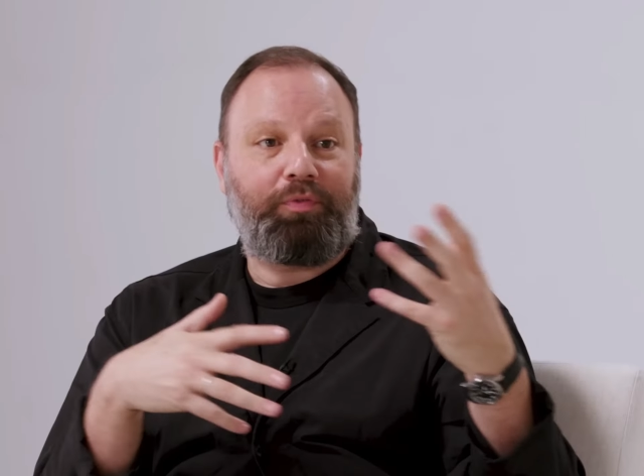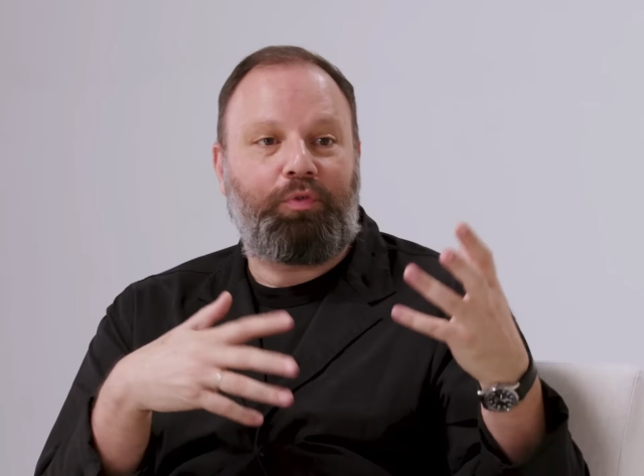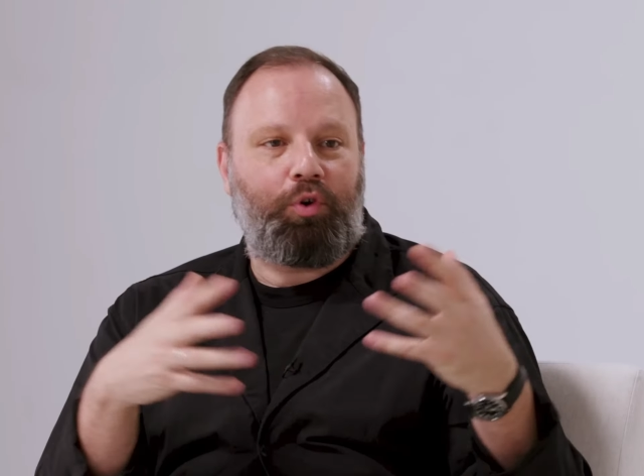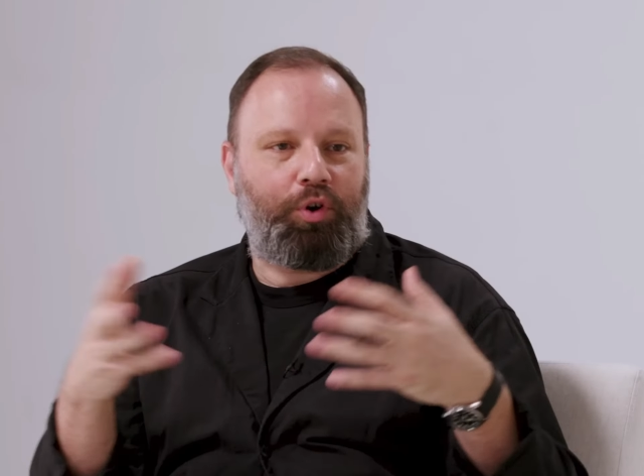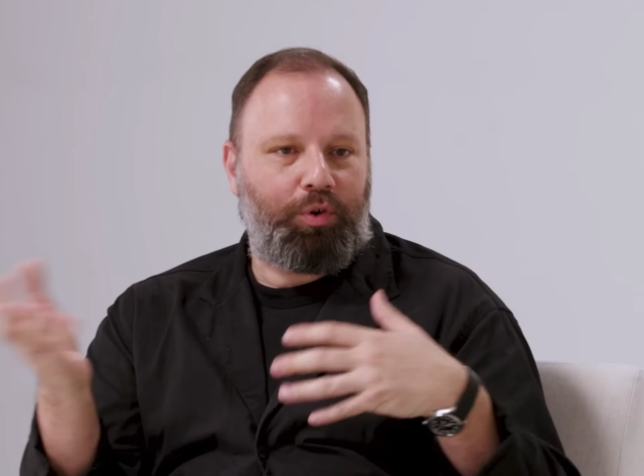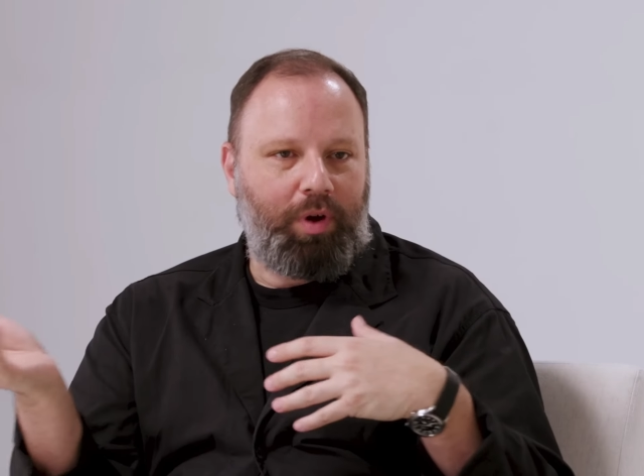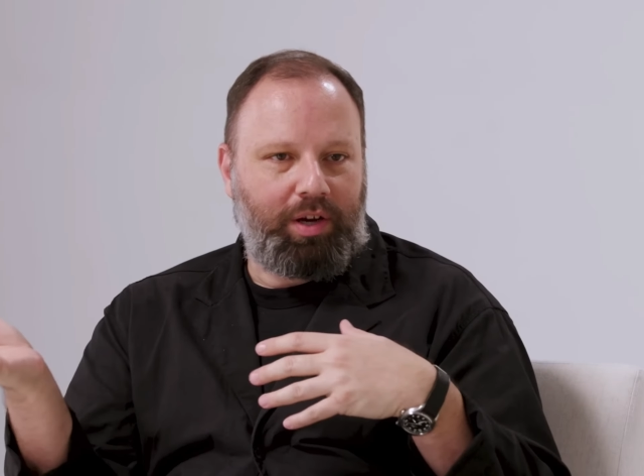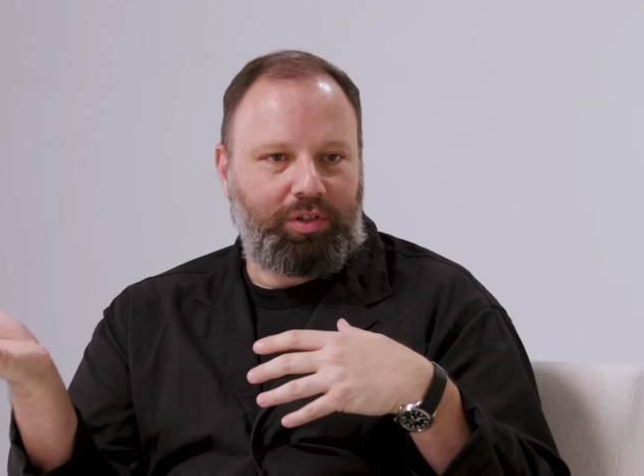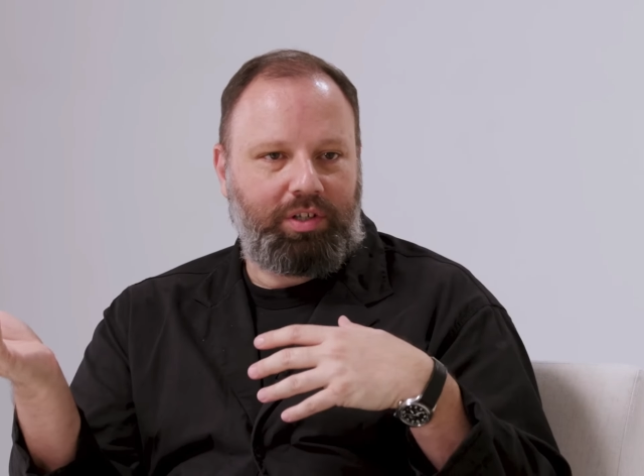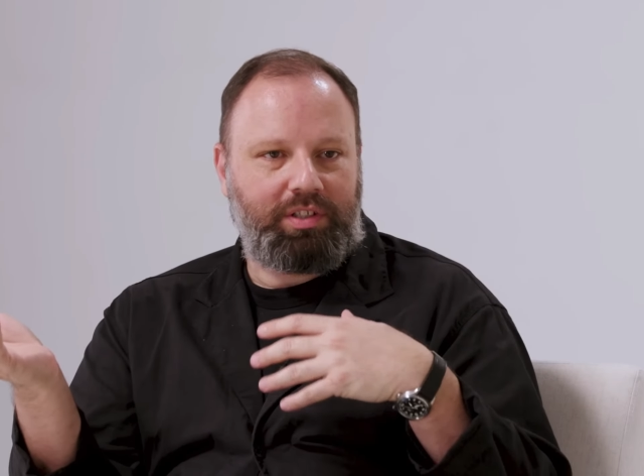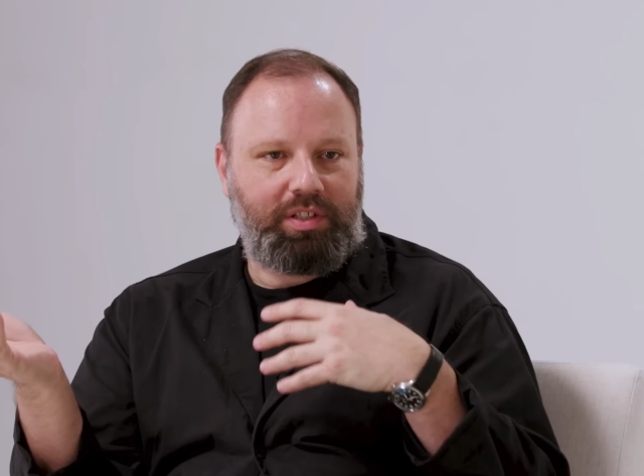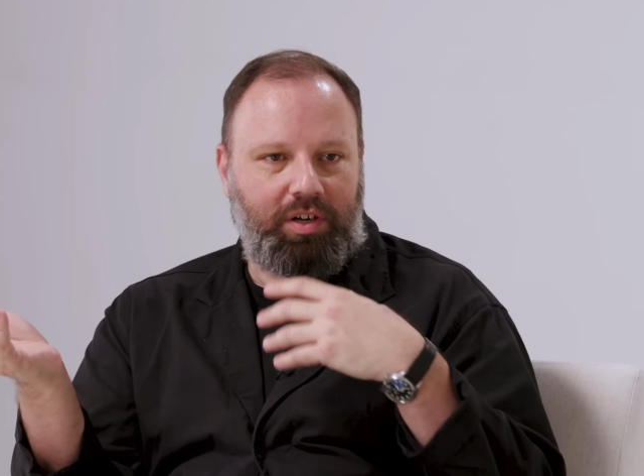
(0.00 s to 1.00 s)
before you
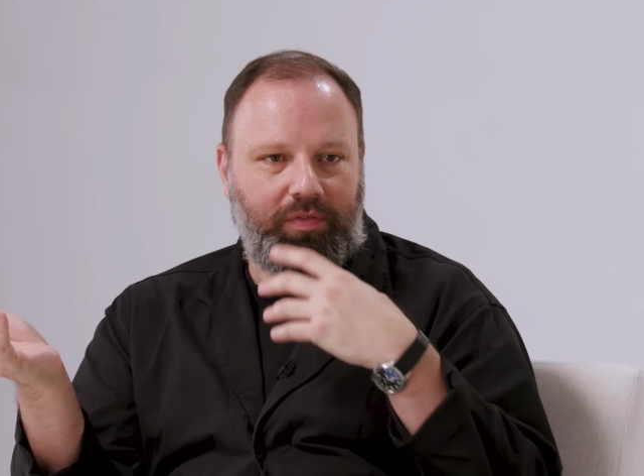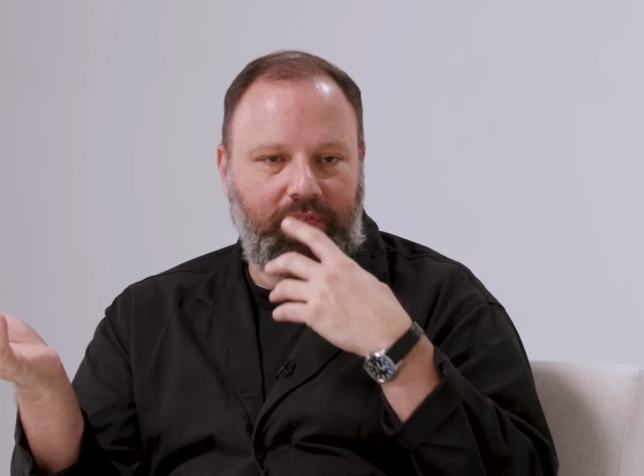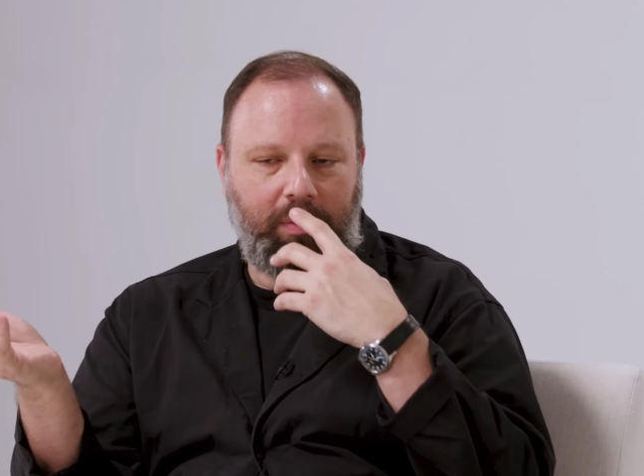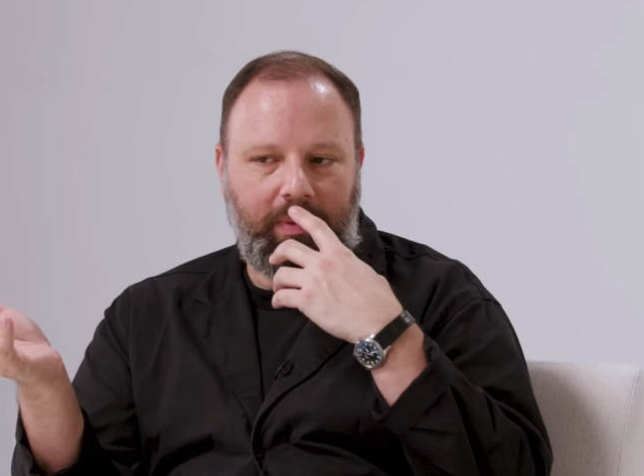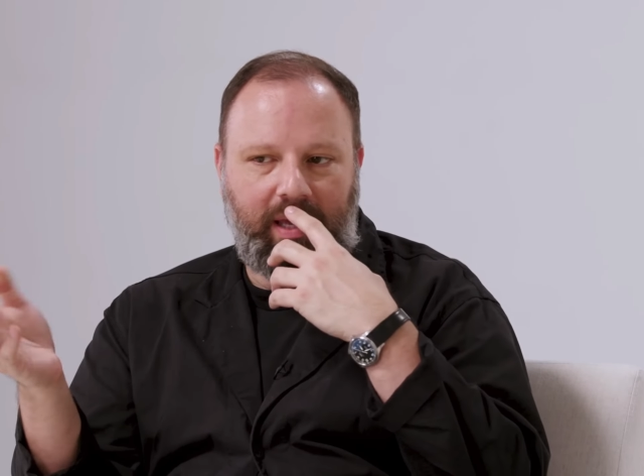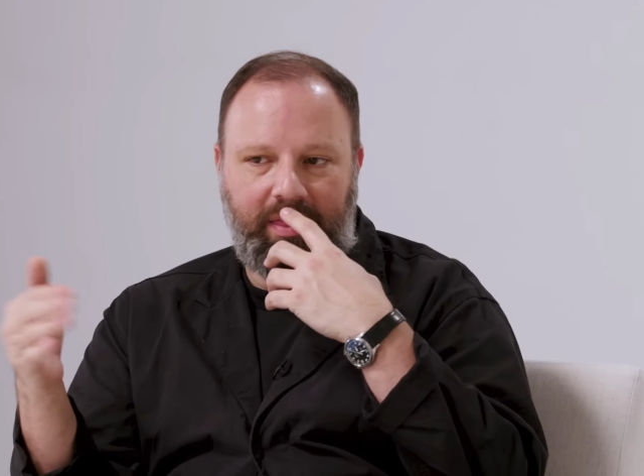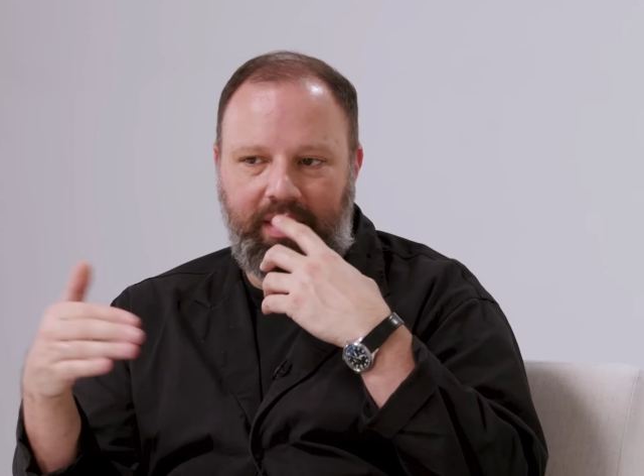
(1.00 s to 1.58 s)
actually start filming.